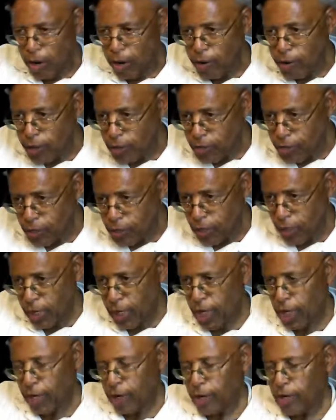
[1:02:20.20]

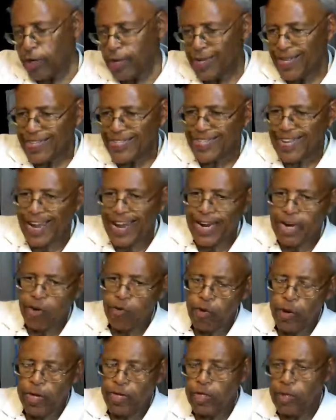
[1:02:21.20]
earnestly
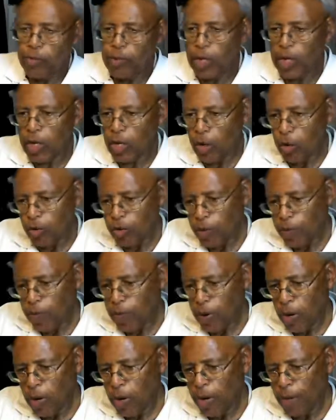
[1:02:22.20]
desiring to be clothed
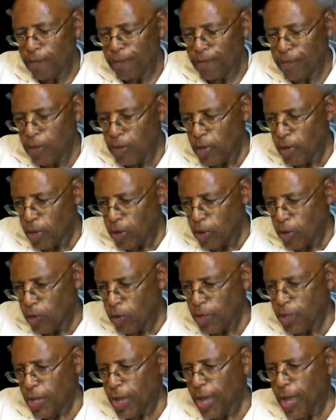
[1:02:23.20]
upon
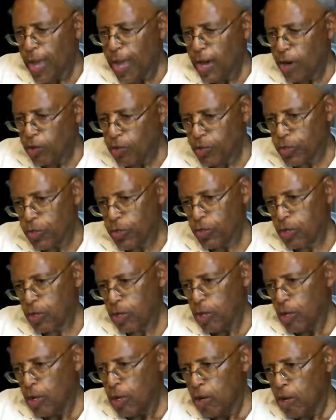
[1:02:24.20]
with a house
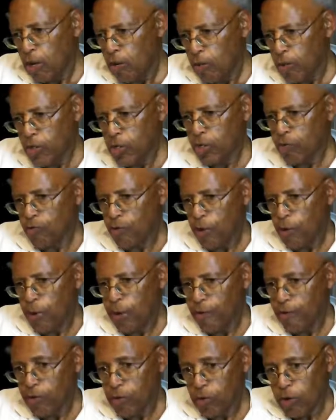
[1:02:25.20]
which is from
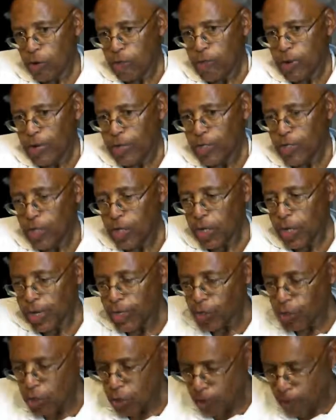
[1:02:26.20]
heaven. He's talking about a
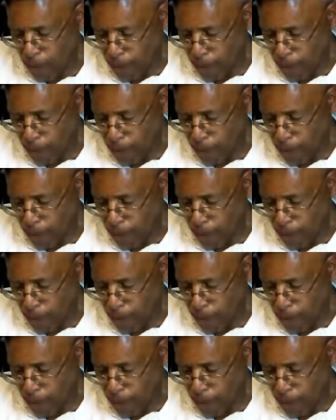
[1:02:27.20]
celestial